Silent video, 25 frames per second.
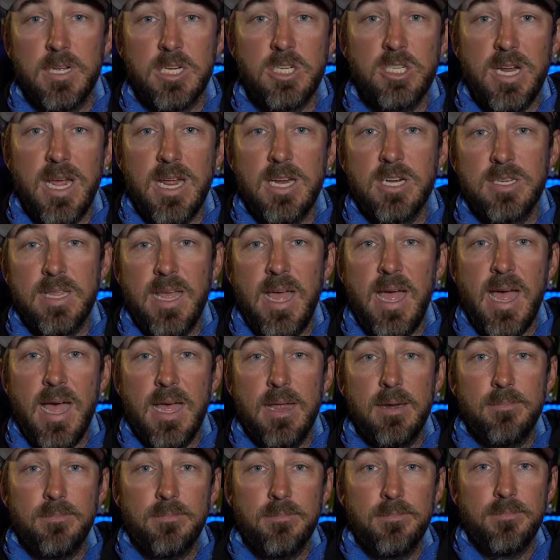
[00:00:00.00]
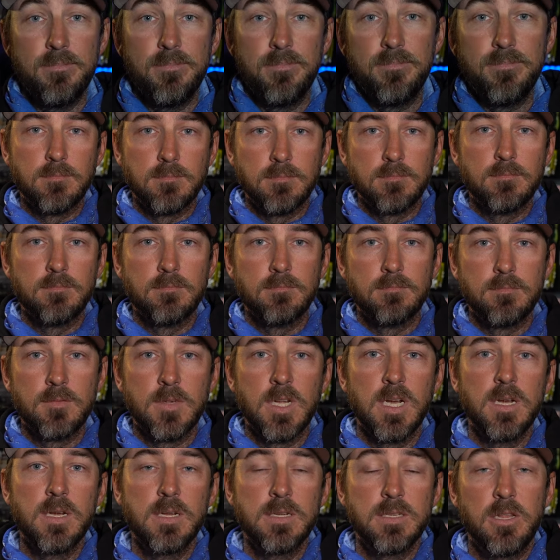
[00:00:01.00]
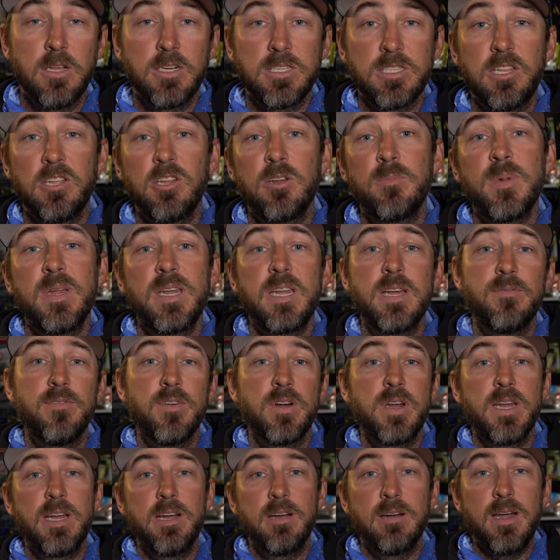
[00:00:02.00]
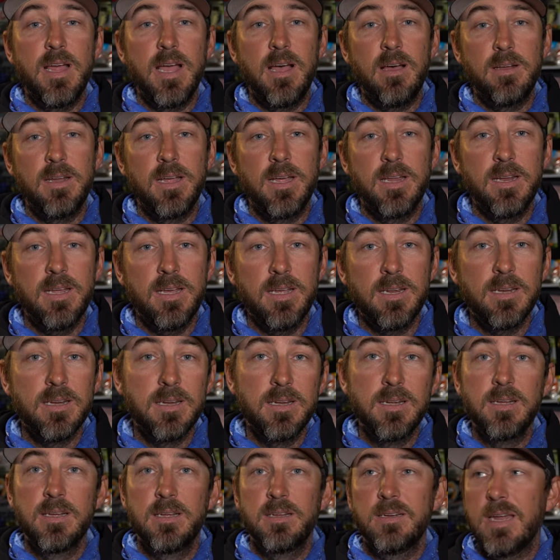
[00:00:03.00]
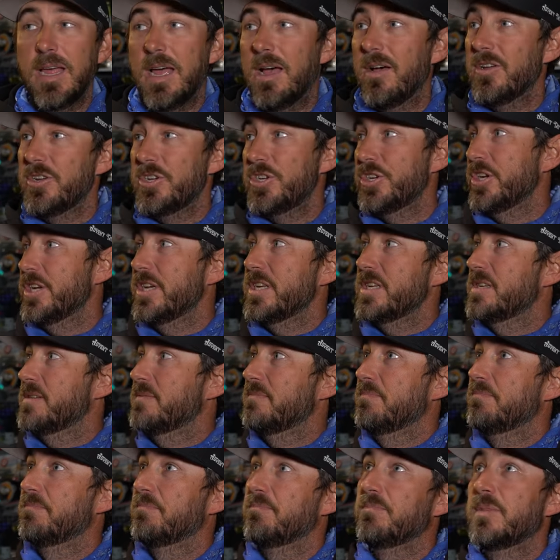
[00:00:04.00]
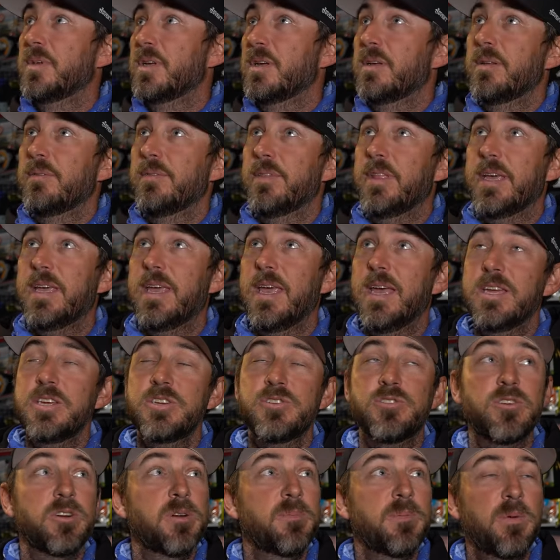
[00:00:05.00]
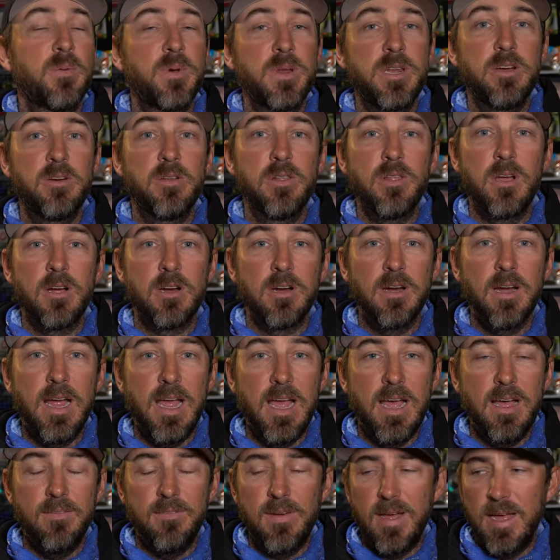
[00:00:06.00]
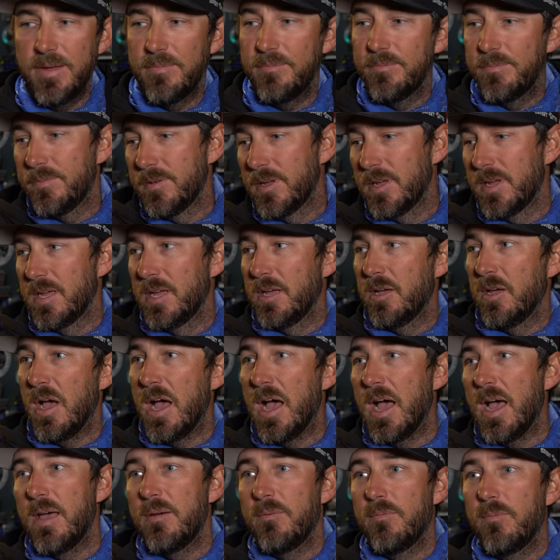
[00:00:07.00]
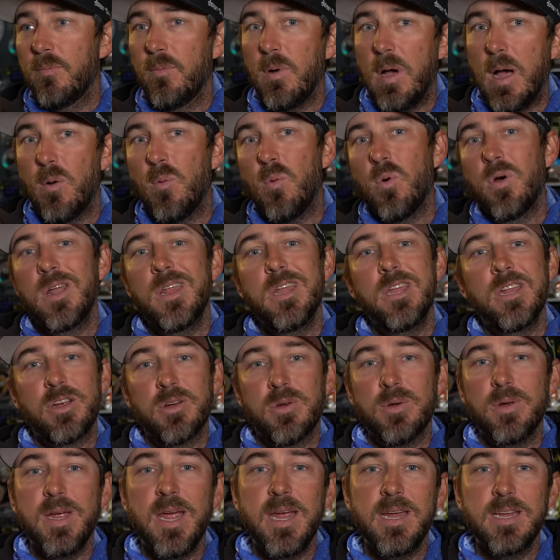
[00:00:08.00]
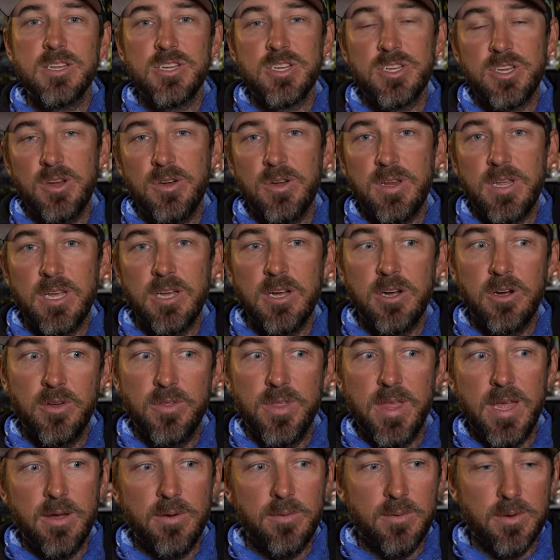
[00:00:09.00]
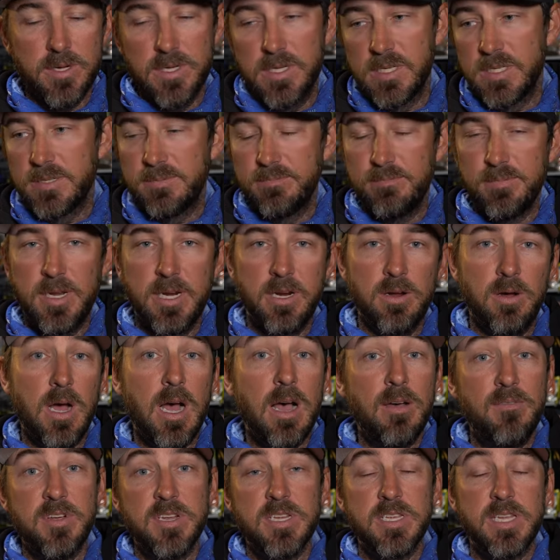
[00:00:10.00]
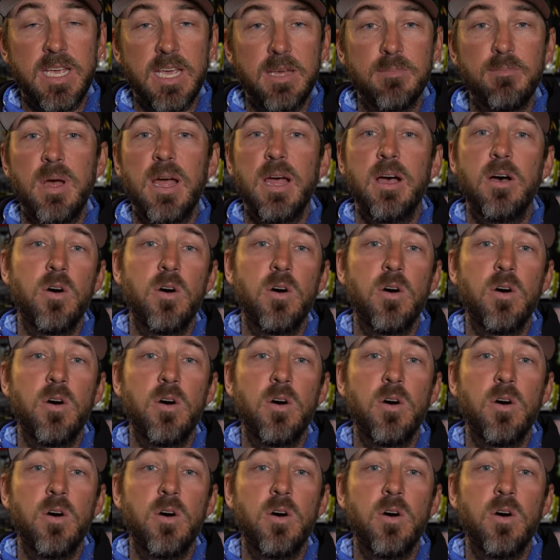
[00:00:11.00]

let's change that. Looks a little bit different in here now, doesn't it? Now it's just the guest room that we no longer have. I've I I wanted to create a studio that was you know obviously in my